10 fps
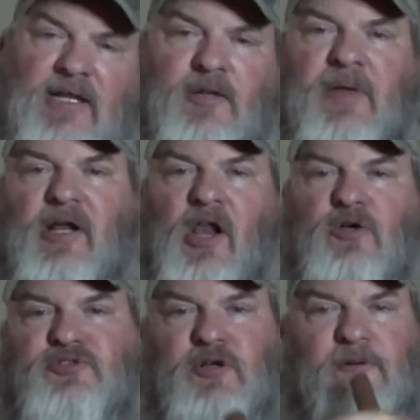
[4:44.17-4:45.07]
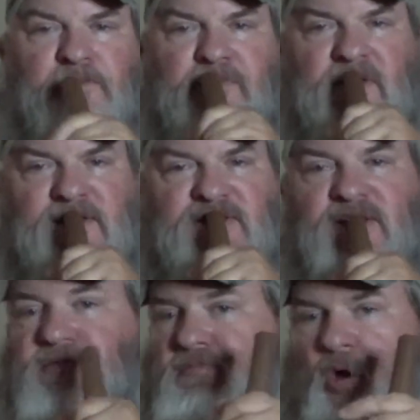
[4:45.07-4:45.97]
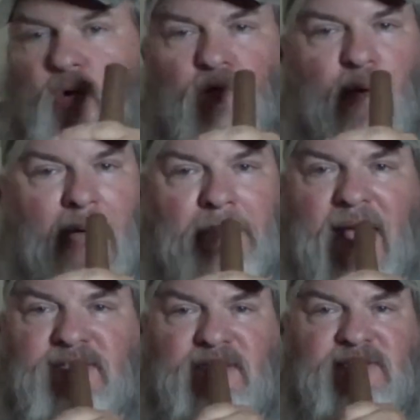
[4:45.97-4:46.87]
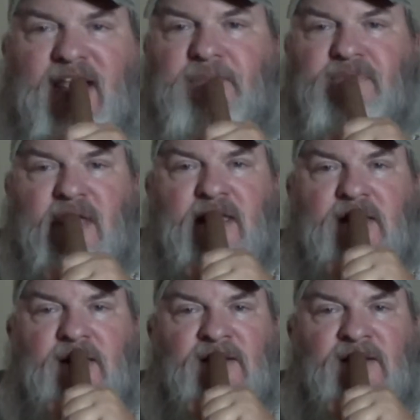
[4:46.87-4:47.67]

little bit closer, then it's just going right back to the same thing.